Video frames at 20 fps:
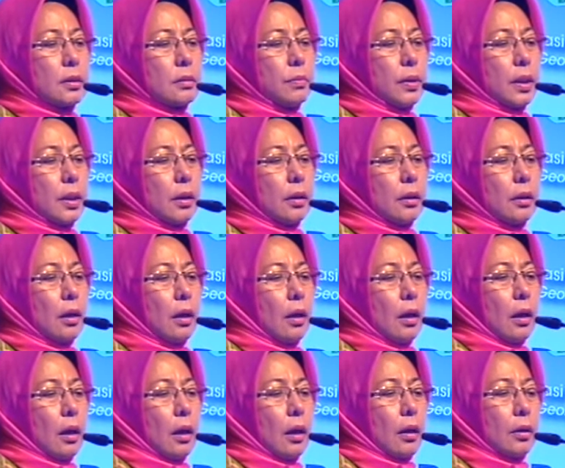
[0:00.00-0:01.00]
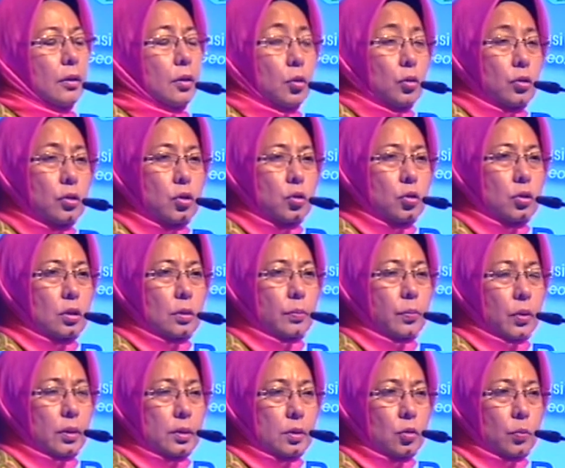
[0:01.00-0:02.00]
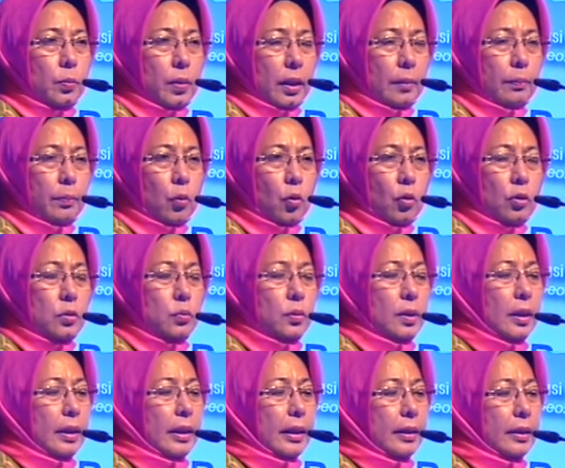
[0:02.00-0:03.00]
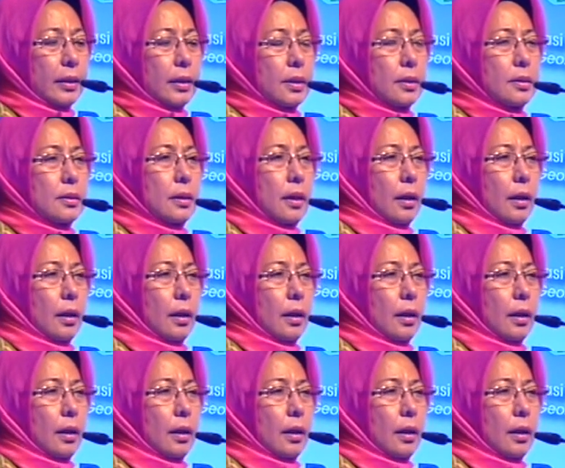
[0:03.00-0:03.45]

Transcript: being used to superimpose with the layers